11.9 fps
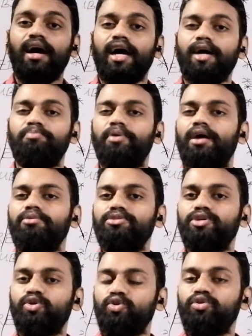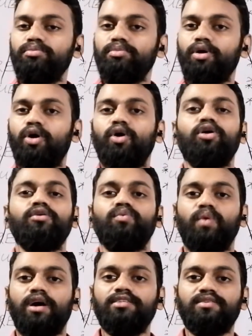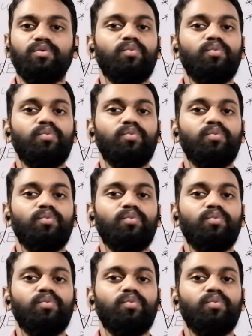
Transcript: about whom or what